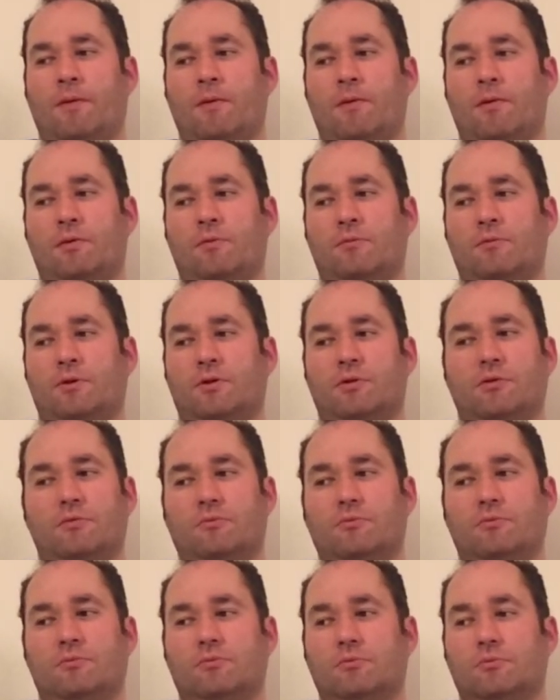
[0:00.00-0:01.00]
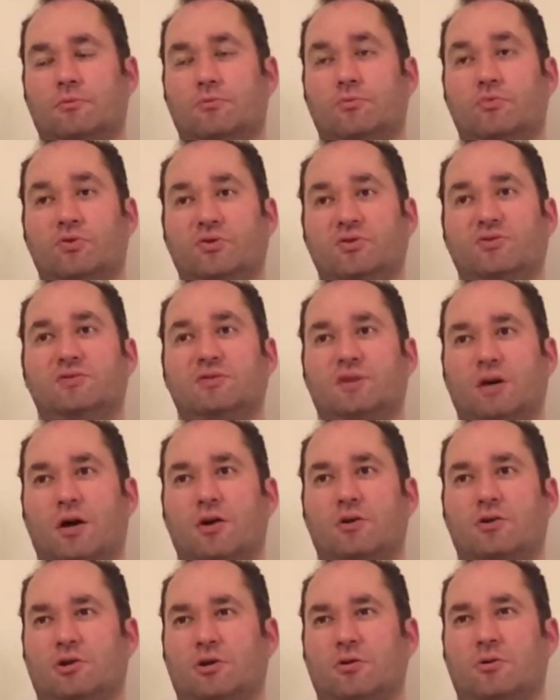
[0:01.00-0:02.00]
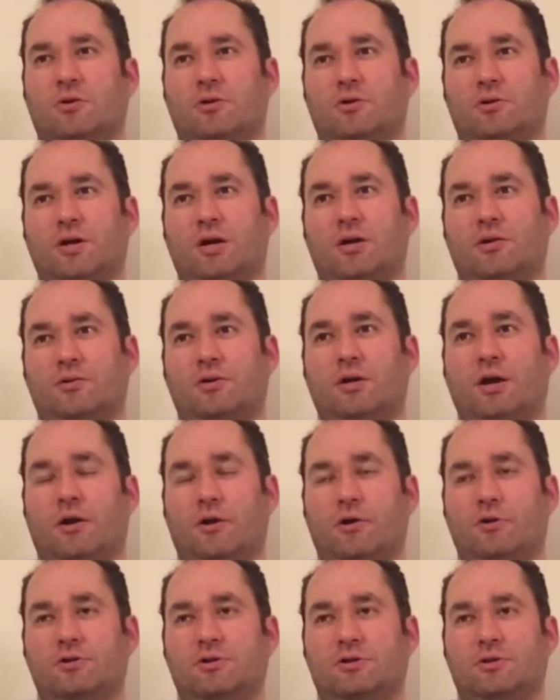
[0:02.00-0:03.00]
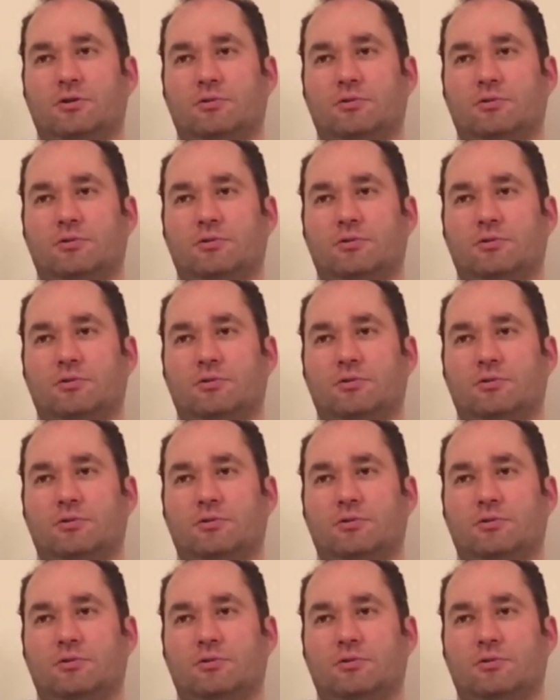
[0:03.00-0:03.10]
it would start showing that character,